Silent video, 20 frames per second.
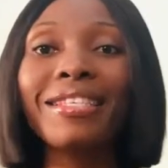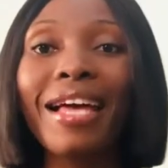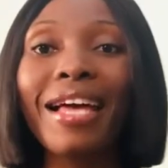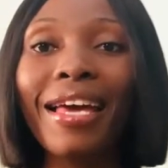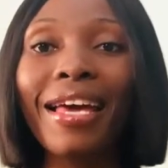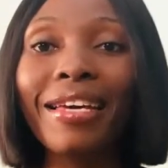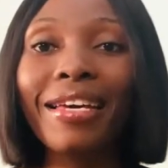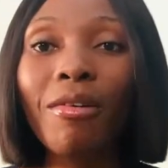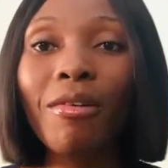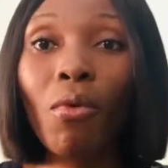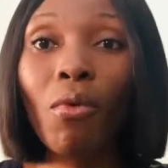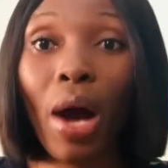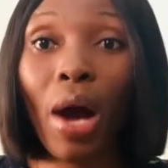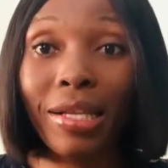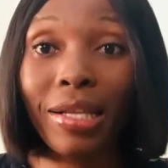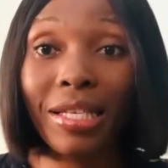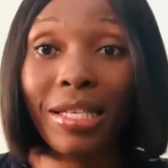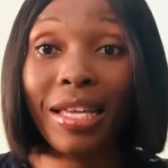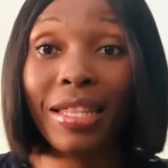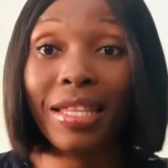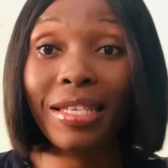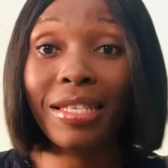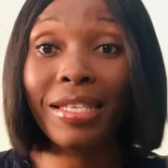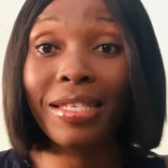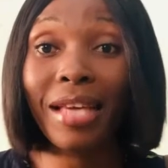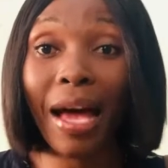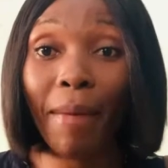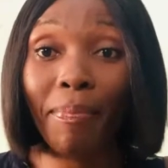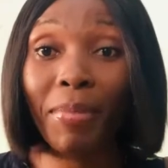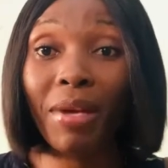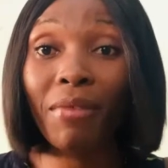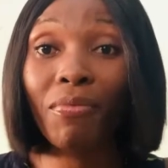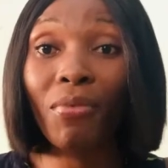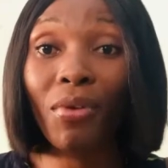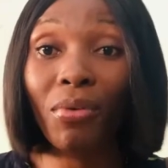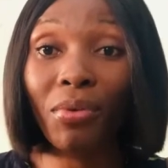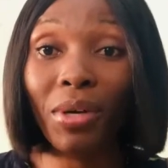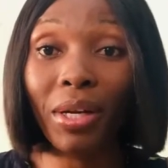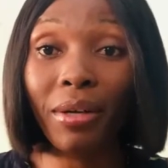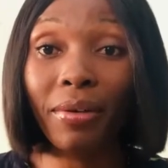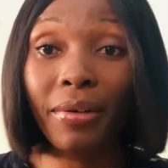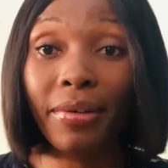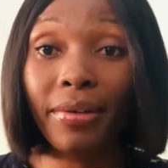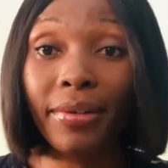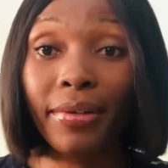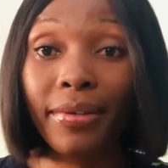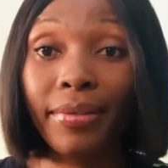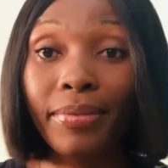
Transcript: Like, what? This is happening for real?